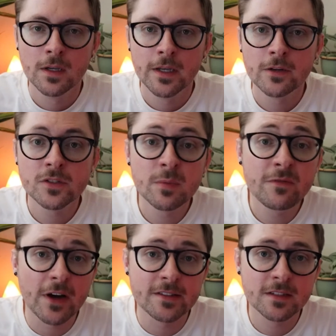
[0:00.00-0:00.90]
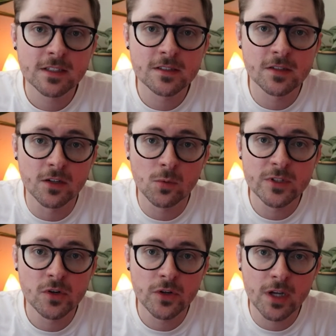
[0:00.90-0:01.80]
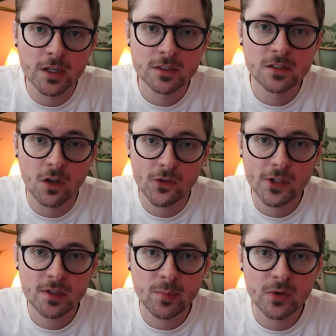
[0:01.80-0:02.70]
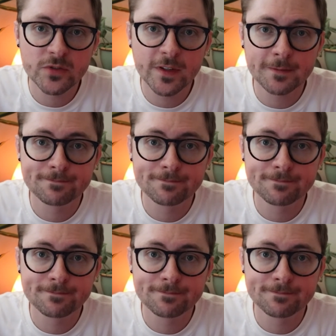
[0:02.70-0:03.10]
Here's some advice to consider when turning on consolidated posting.